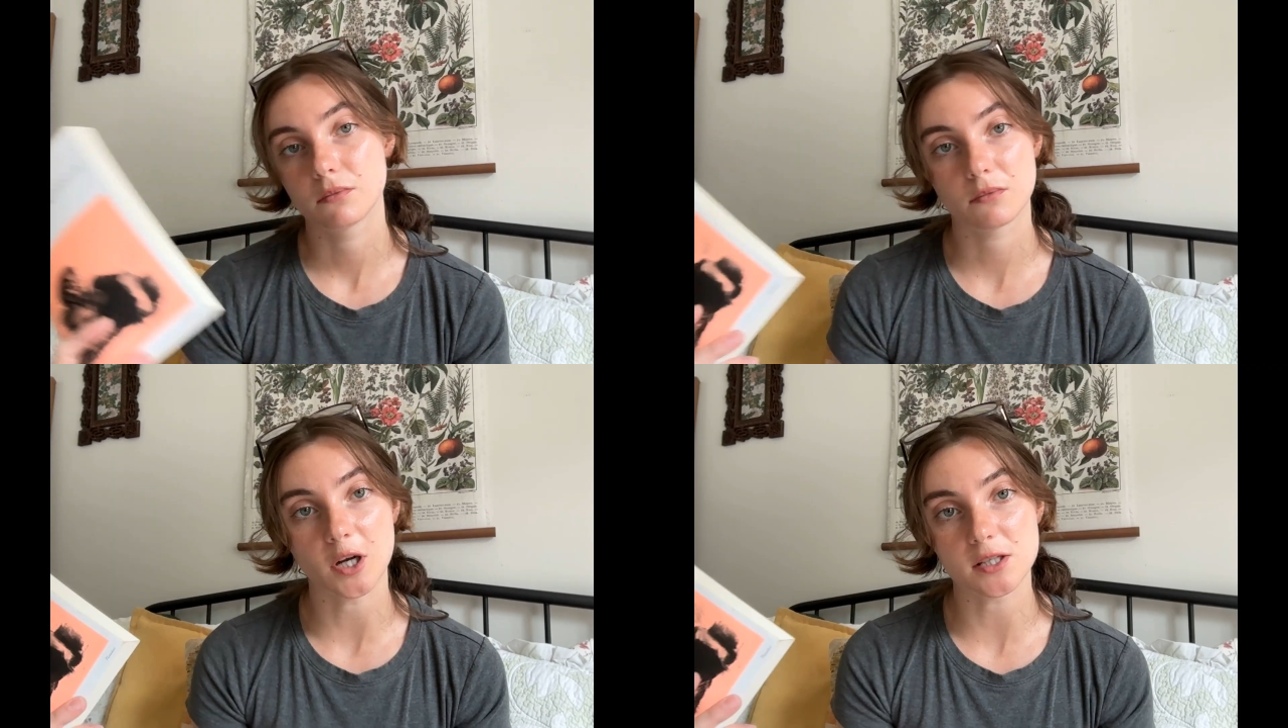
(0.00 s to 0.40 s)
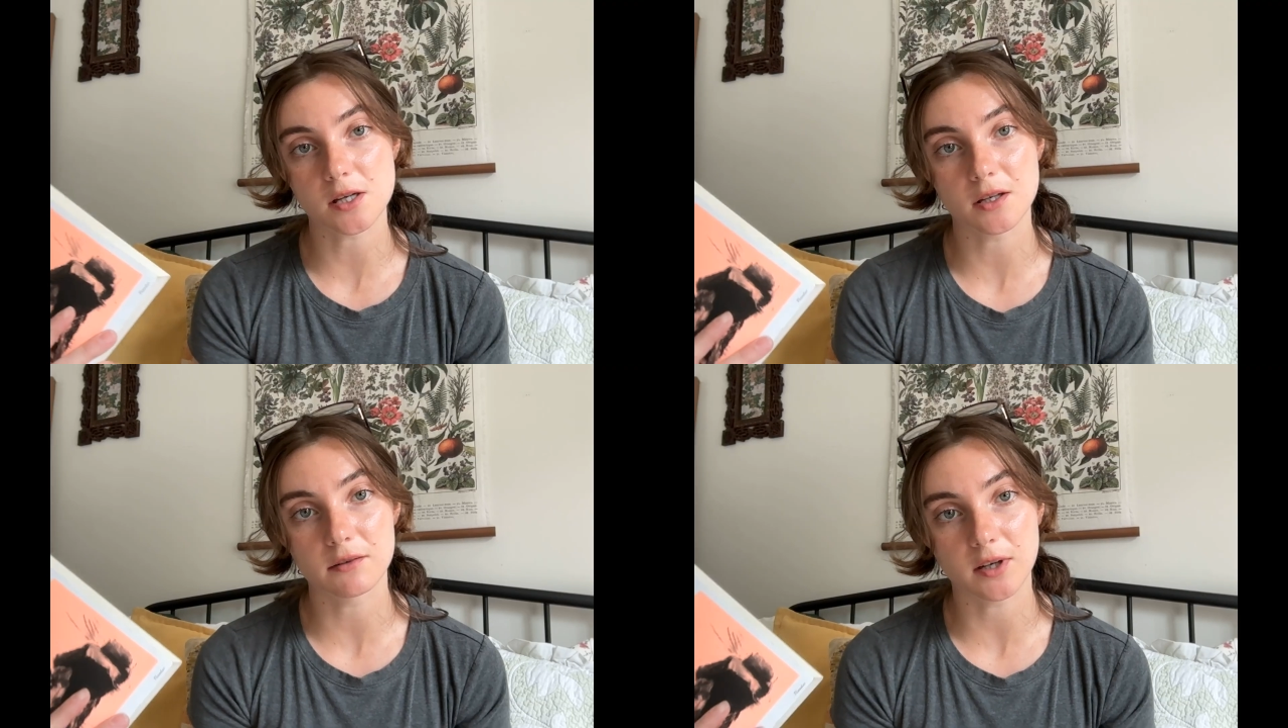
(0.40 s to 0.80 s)
That's
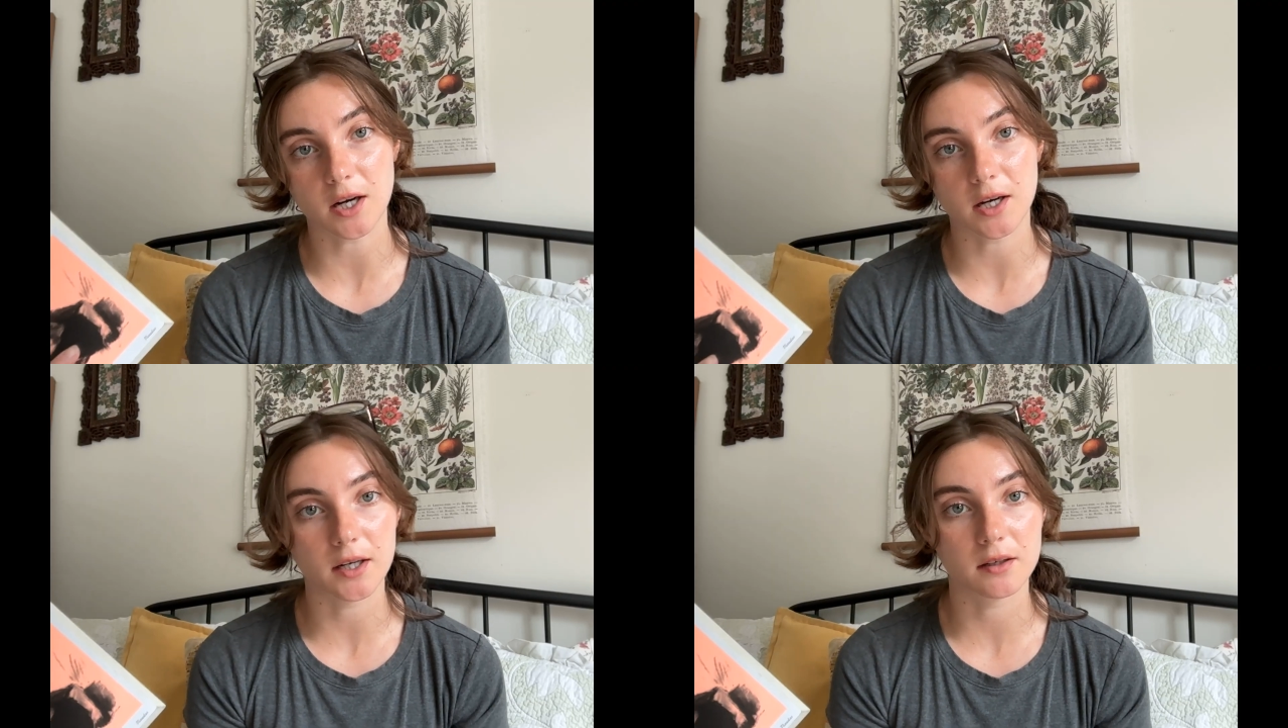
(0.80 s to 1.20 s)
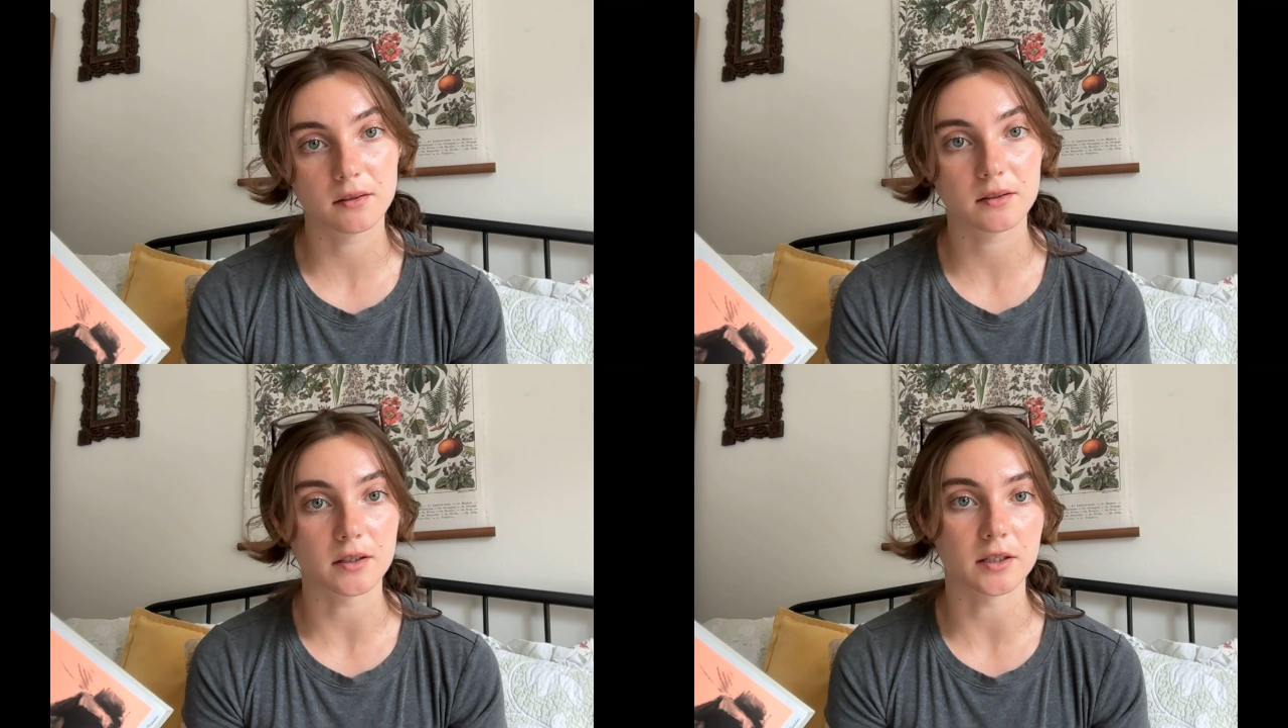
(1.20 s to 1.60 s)
all I've got.
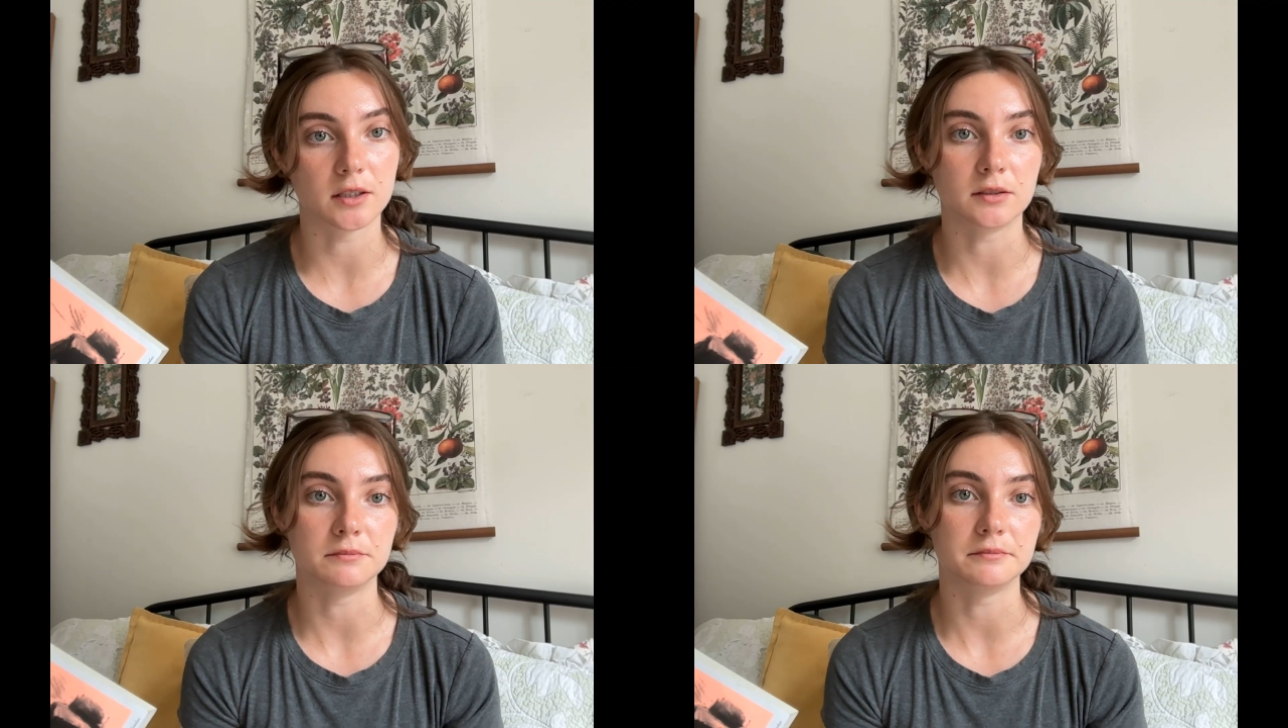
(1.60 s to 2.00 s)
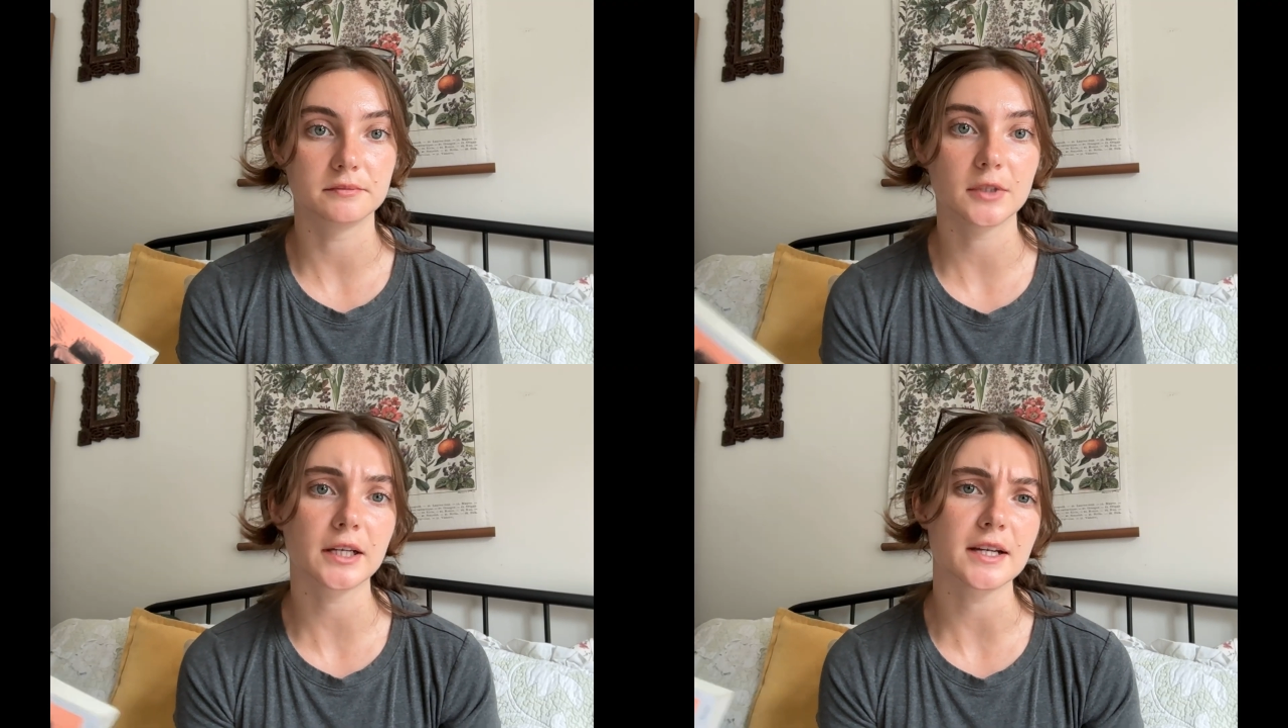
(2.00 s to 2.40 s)

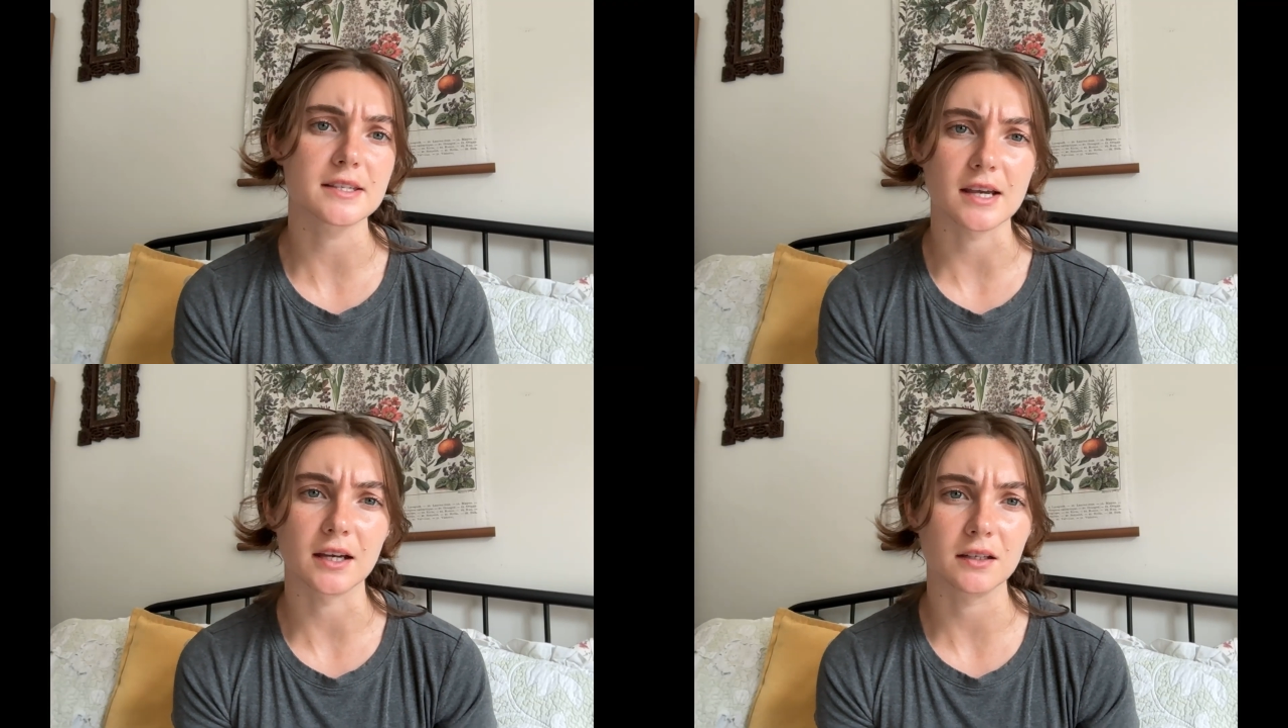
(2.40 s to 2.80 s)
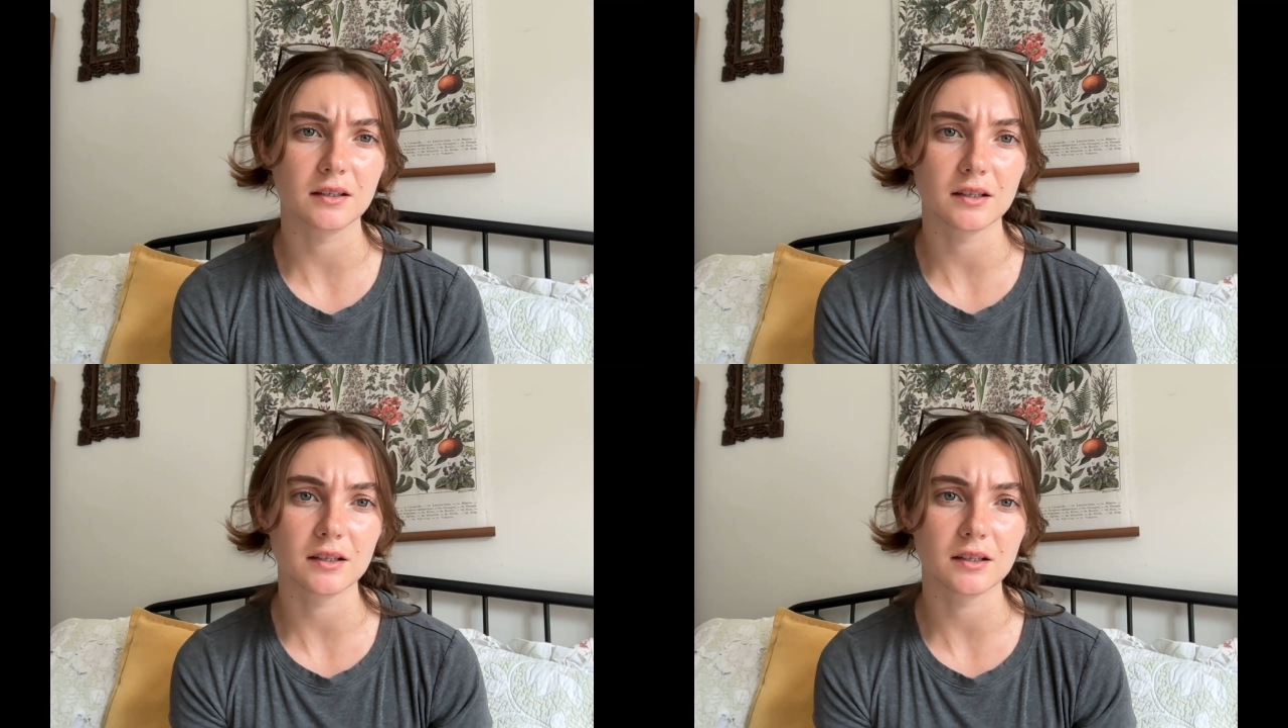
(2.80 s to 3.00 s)
Like I said,